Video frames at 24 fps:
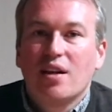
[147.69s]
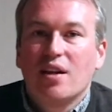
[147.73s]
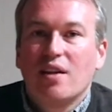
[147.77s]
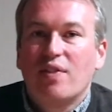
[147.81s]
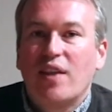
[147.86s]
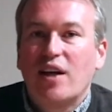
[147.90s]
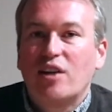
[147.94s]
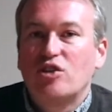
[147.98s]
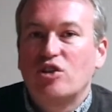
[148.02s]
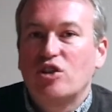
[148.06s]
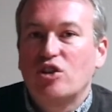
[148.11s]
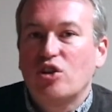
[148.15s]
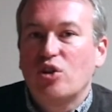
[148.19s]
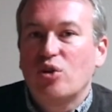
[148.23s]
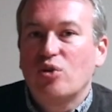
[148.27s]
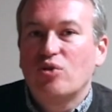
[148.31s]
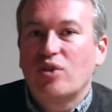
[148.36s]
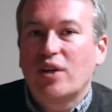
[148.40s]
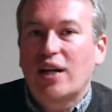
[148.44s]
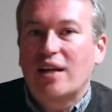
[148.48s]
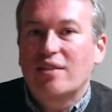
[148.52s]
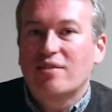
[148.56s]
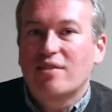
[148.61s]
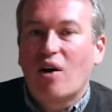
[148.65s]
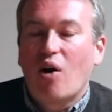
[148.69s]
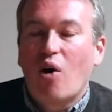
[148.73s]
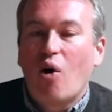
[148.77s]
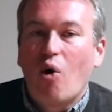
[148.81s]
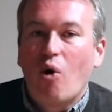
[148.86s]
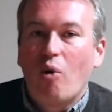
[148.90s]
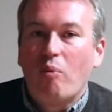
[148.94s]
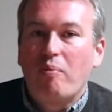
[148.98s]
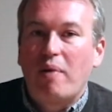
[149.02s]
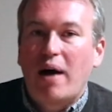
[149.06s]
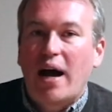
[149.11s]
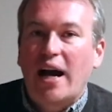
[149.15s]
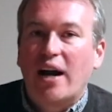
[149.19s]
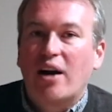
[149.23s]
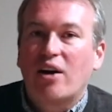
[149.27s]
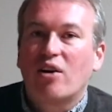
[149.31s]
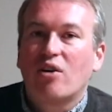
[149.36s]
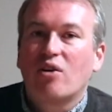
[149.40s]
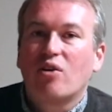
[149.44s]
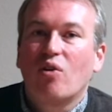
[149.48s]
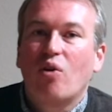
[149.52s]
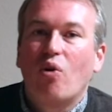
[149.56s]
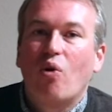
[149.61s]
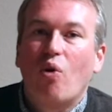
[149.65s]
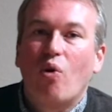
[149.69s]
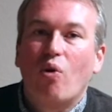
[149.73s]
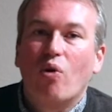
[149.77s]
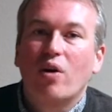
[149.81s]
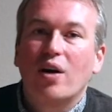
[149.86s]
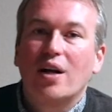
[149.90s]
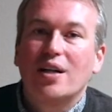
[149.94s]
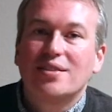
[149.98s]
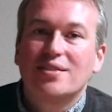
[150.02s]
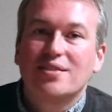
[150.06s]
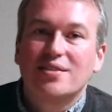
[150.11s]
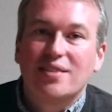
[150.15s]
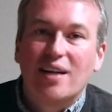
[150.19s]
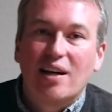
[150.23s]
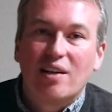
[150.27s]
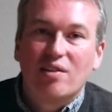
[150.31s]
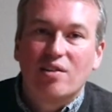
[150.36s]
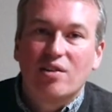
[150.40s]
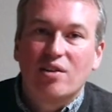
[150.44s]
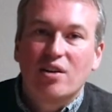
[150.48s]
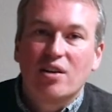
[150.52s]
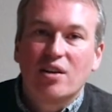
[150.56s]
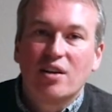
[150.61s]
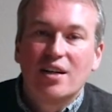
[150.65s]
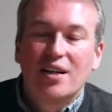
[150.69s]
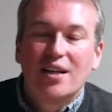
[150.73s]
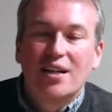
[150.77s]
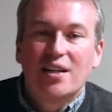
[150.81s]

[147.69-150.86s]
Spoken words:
that you're using as a home buyer or a seller